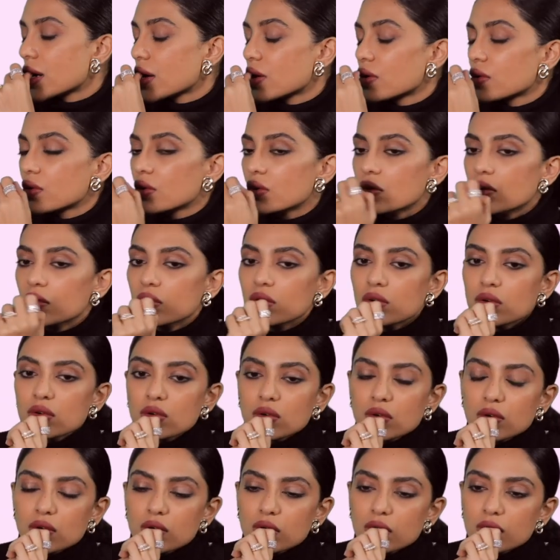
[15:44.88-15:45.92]
Oh,
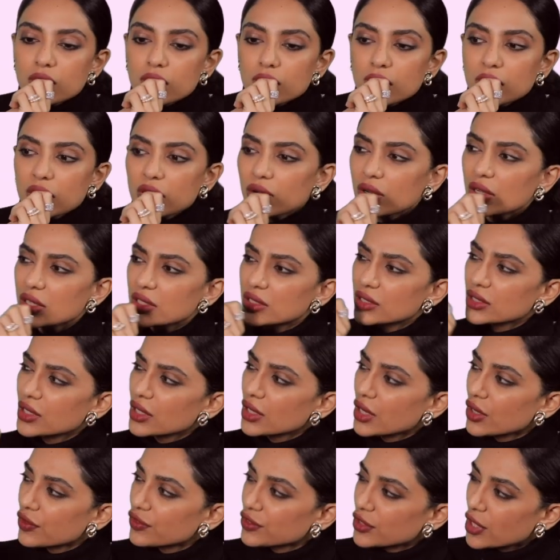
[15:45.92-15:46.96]
is it
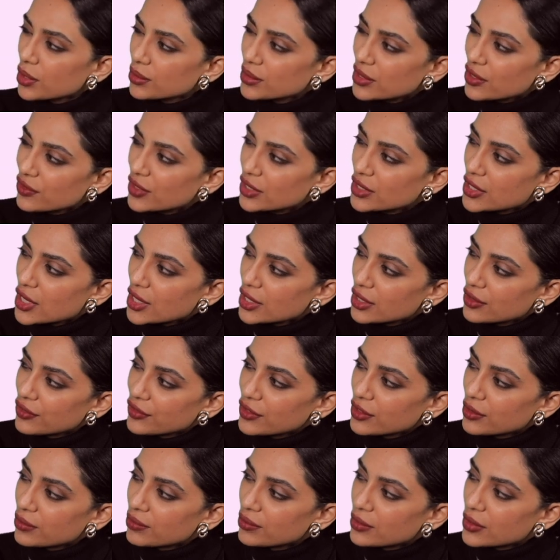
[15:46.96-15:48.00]
an Aftab Shivdasani
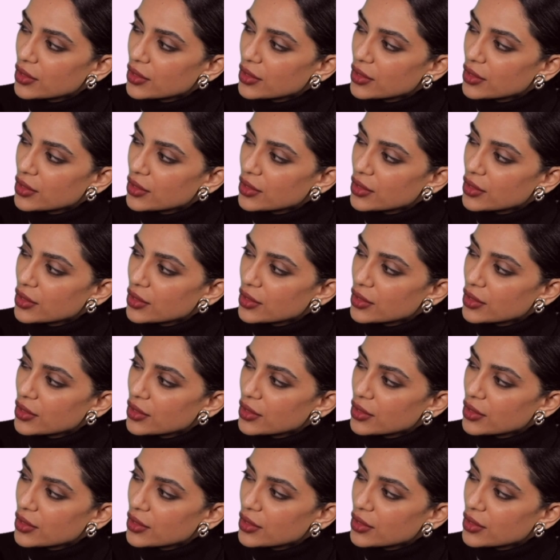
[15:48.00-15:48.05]
film?